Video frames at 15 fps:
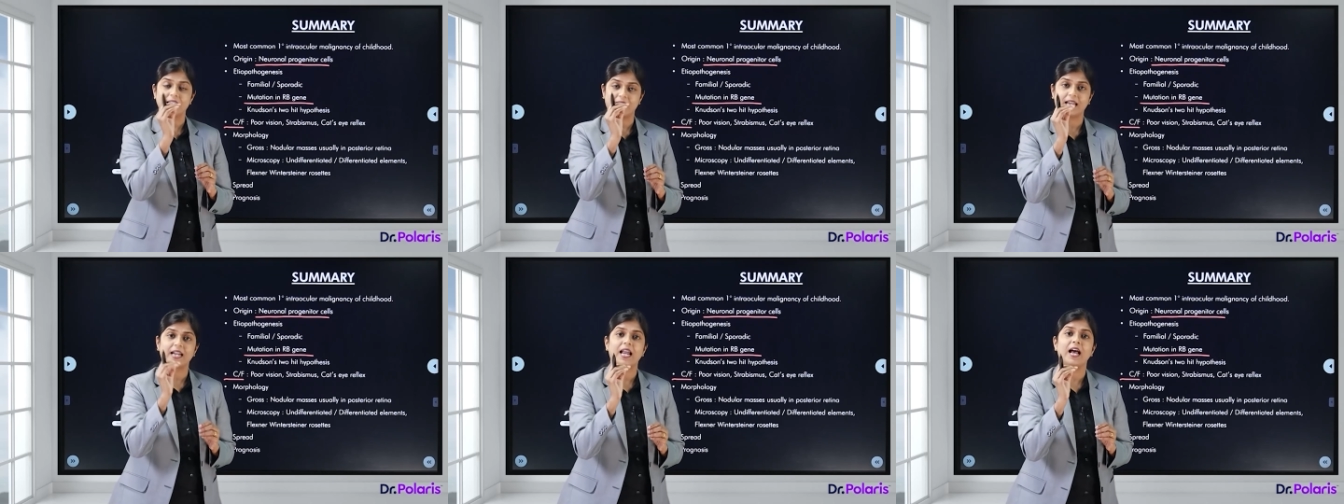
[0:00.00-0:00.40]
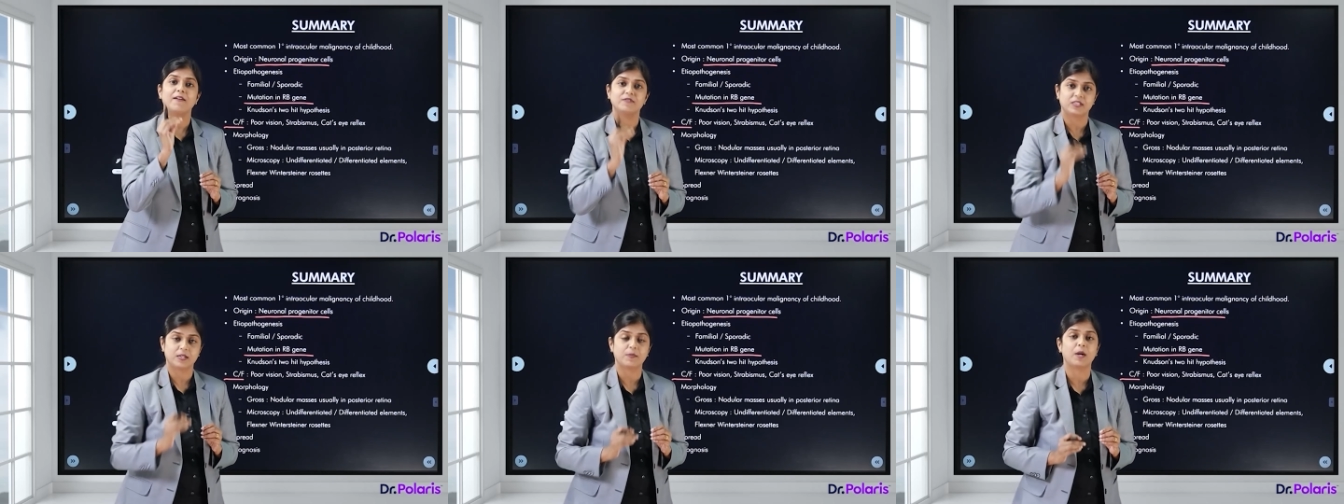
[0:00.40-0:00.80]
They can
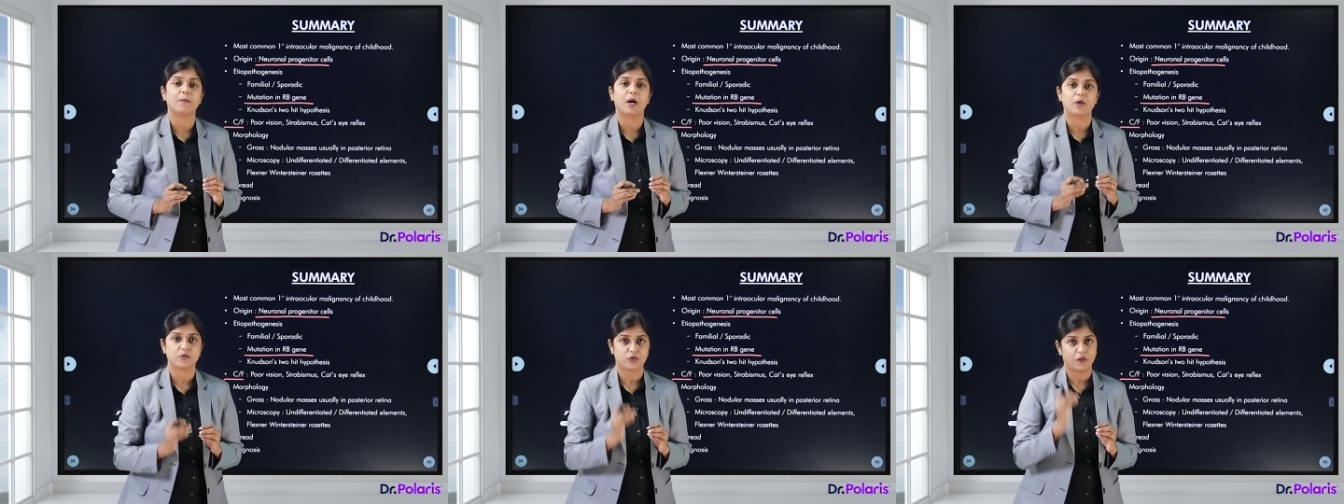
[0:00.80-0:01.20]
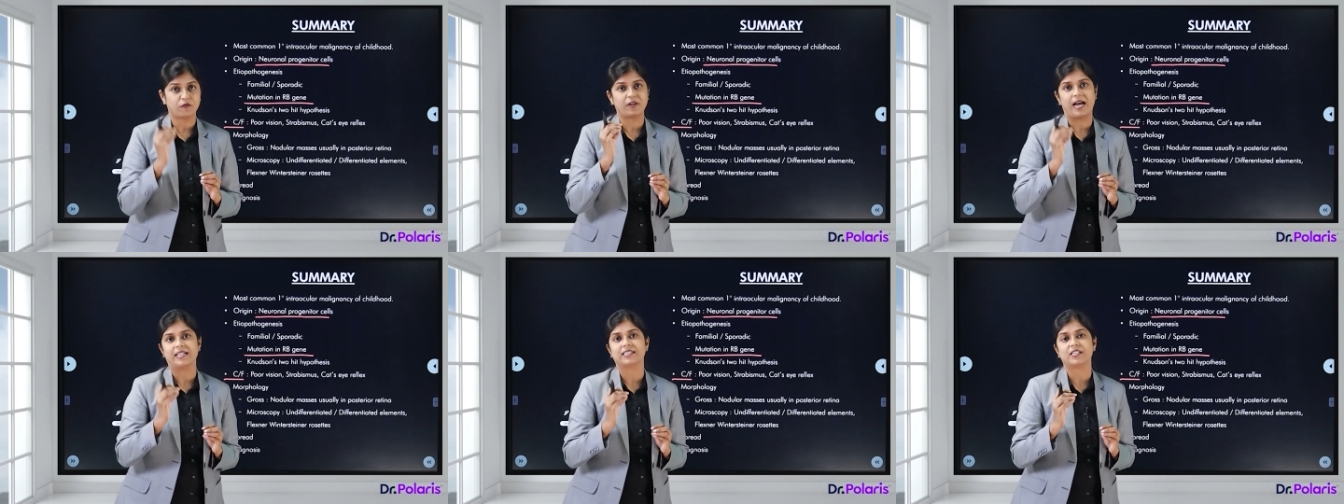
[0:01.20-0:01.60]
have some amount
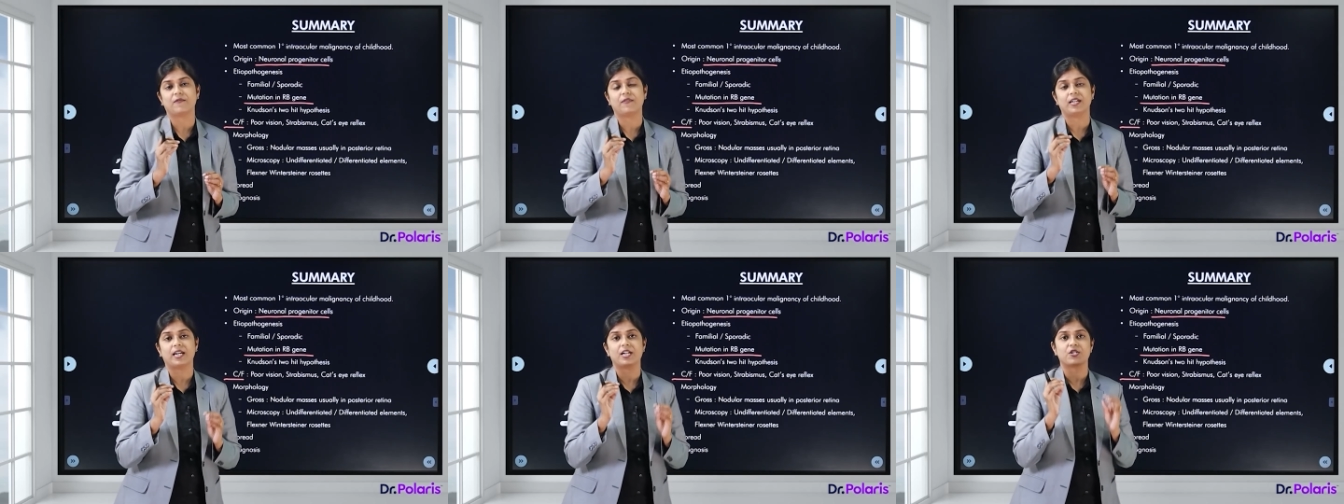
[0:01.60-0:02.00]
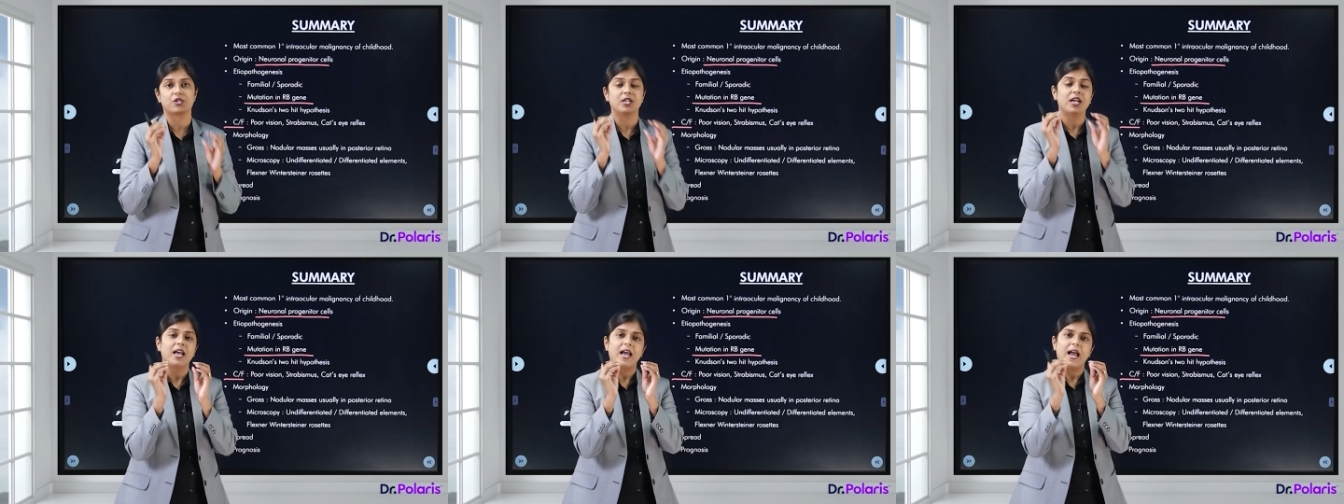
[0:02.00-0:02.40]
of
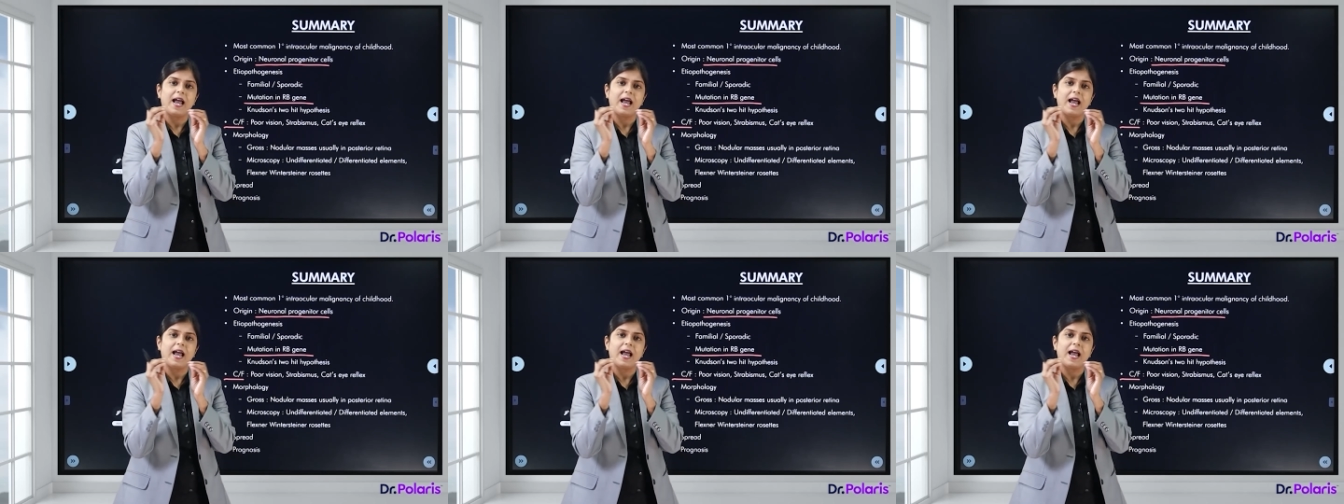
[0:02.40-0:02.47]
calcification